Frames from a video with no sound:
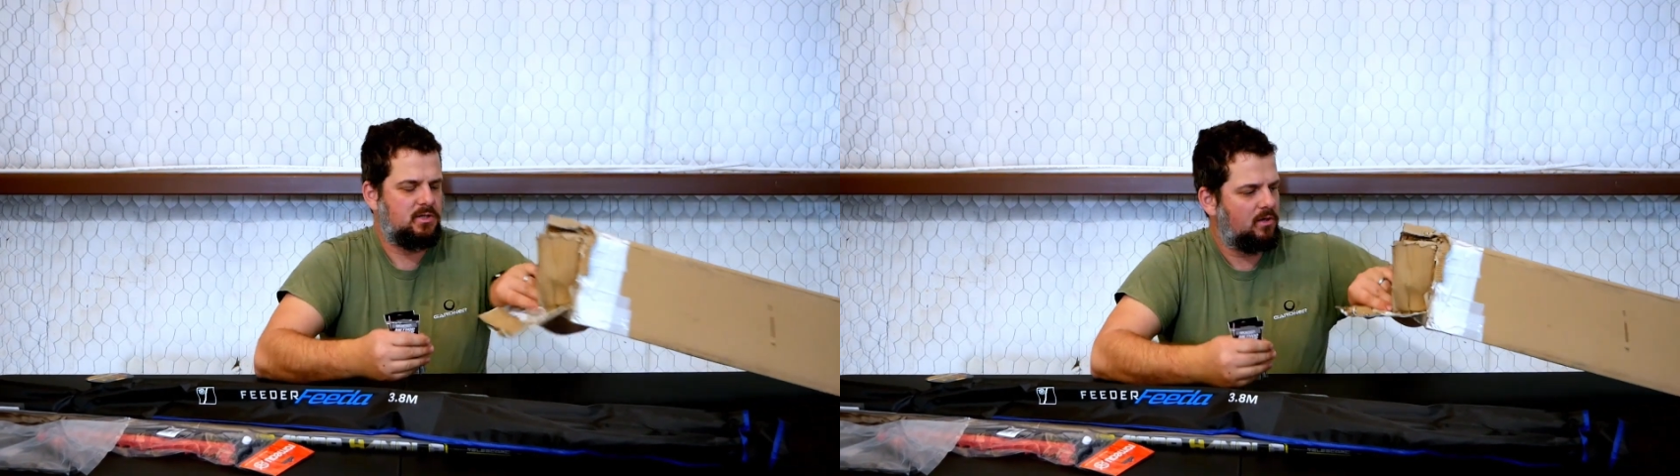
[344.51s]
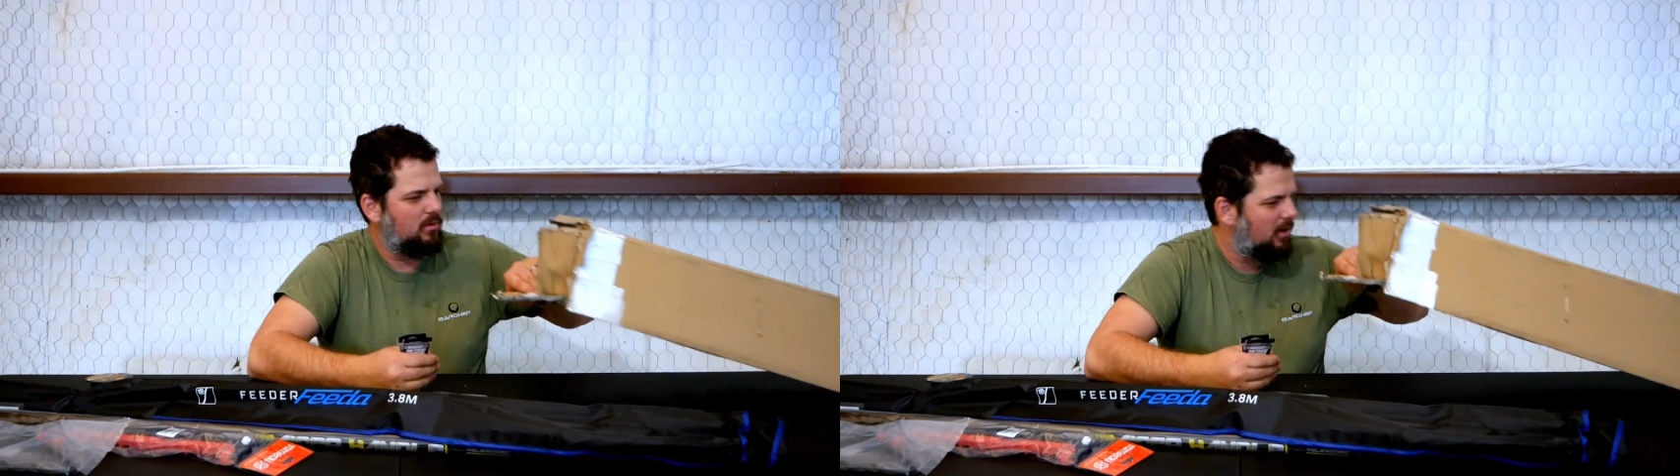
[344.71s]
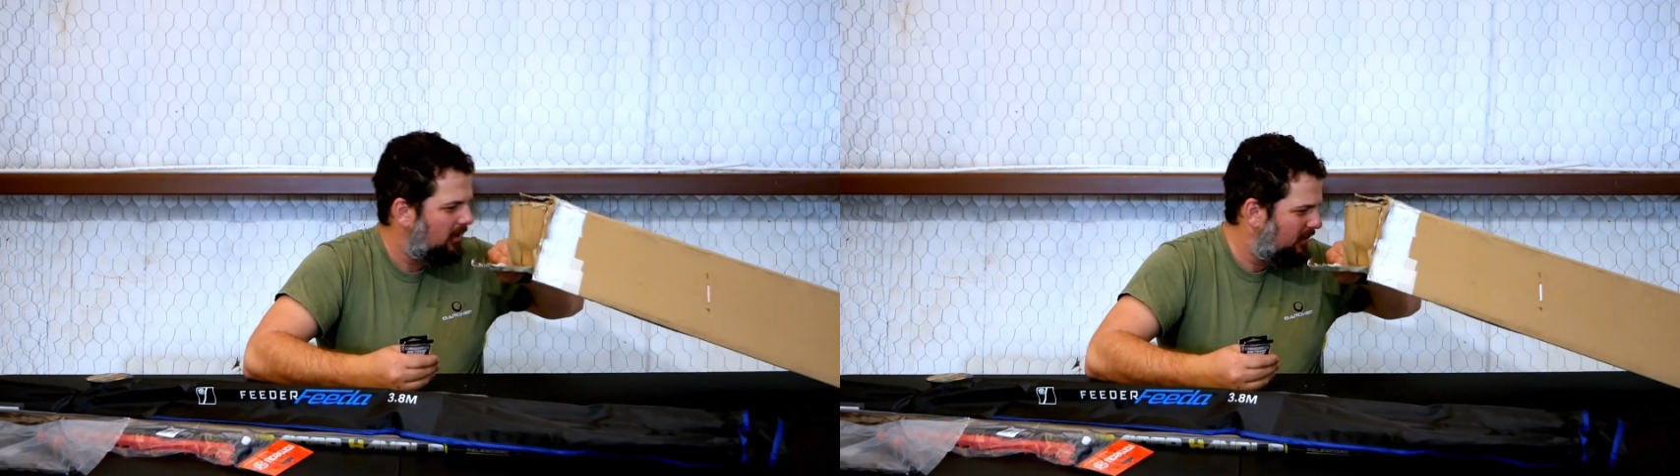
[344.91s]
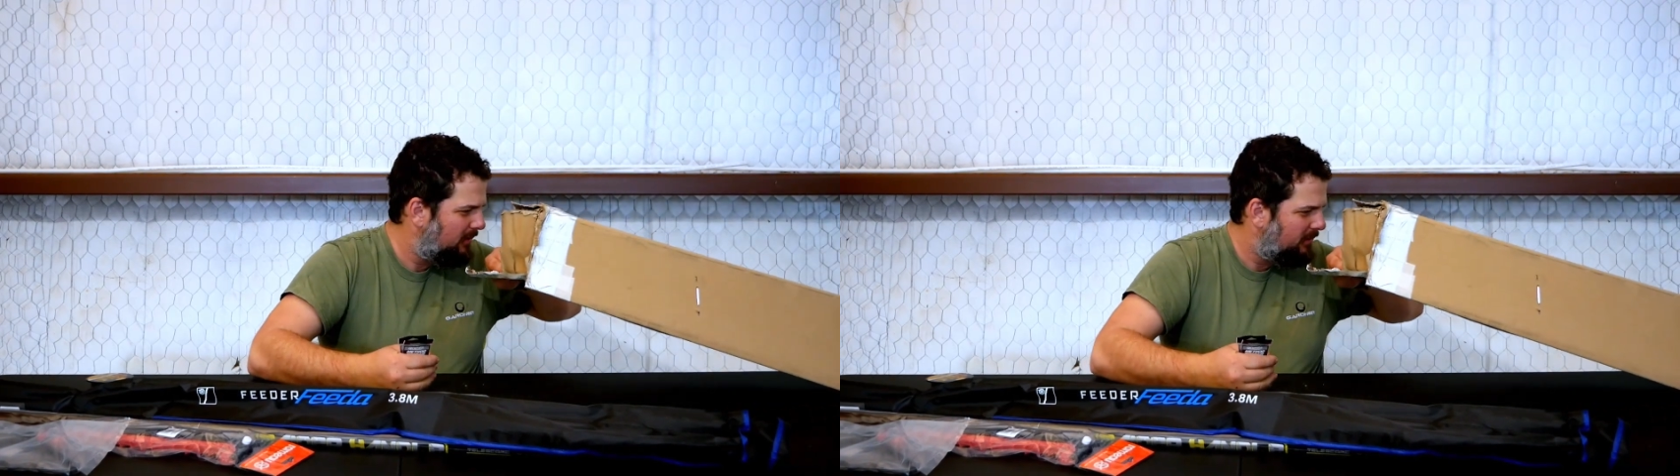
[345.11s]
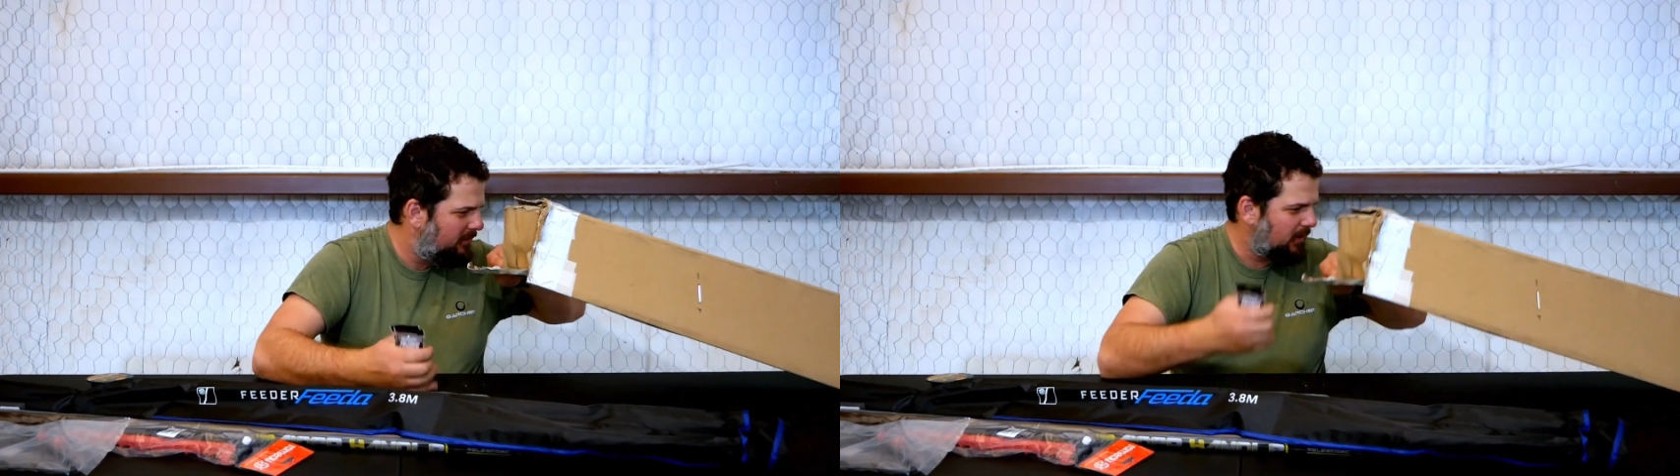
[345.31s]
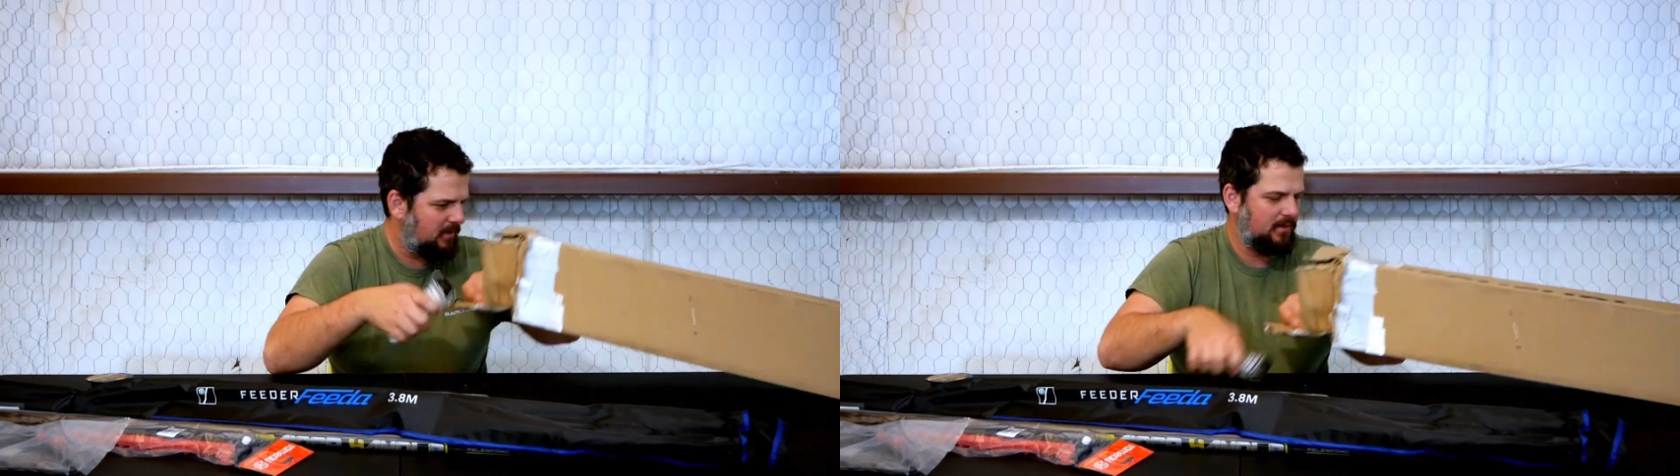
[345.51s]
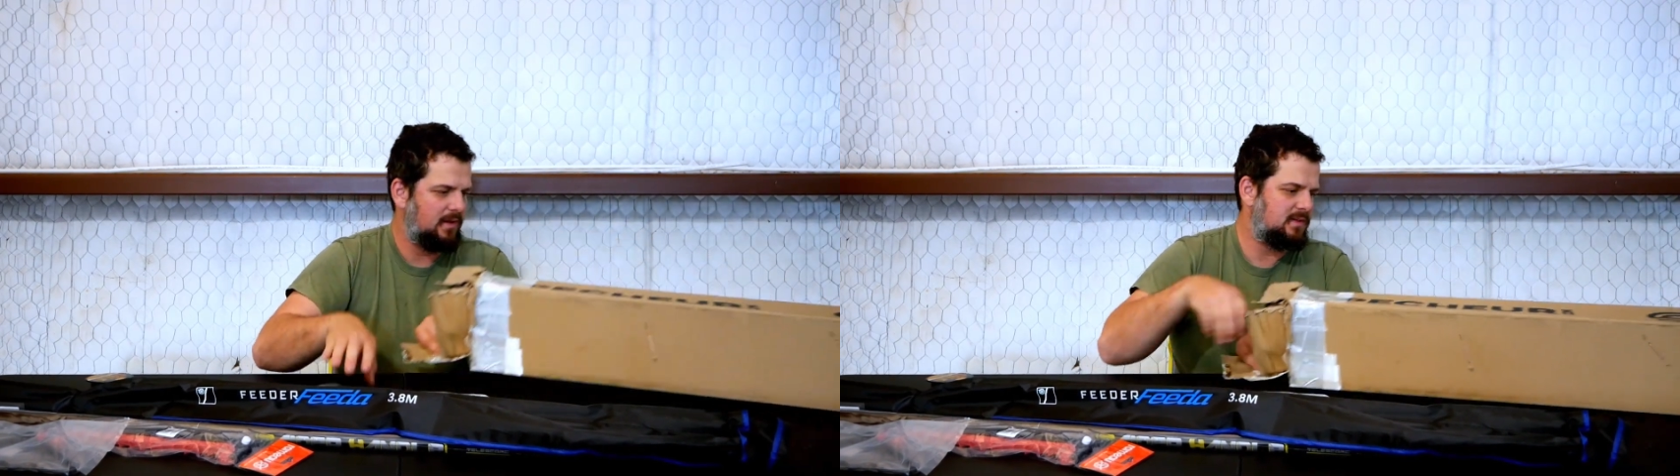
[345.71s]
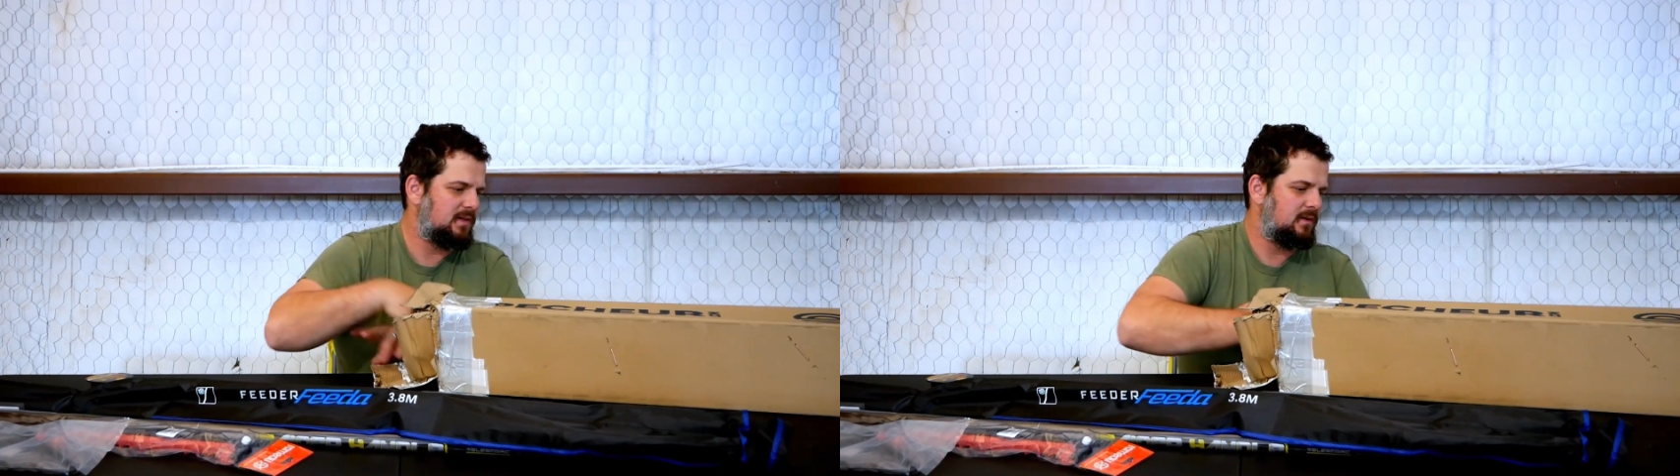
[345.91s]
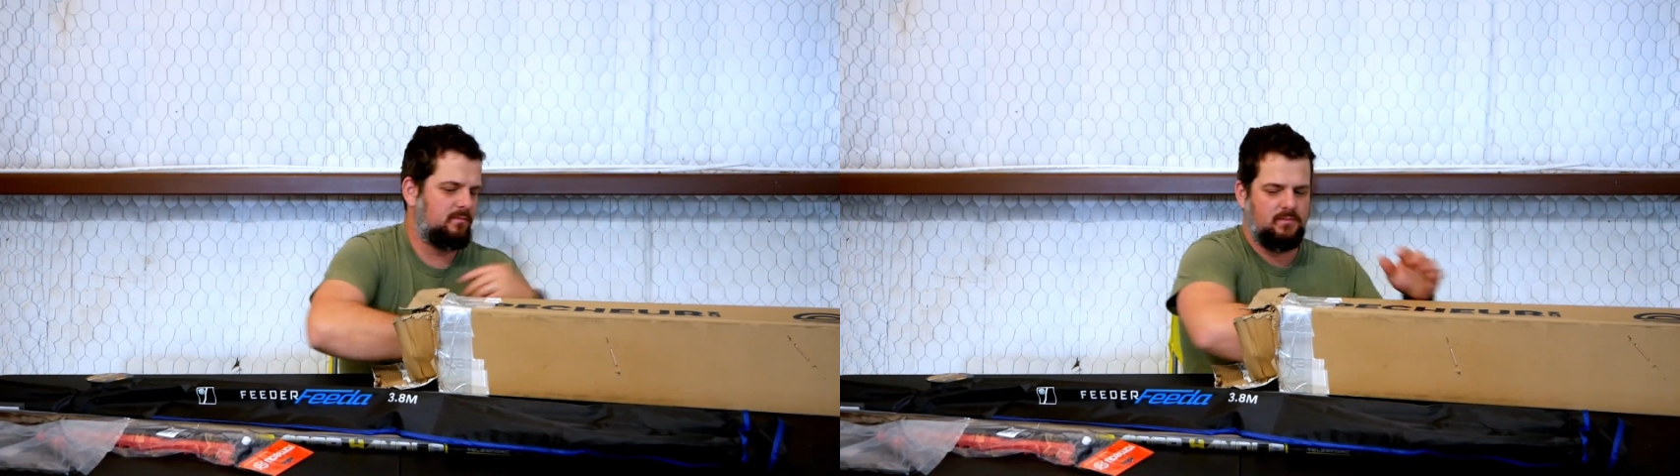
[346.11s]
2. That's it.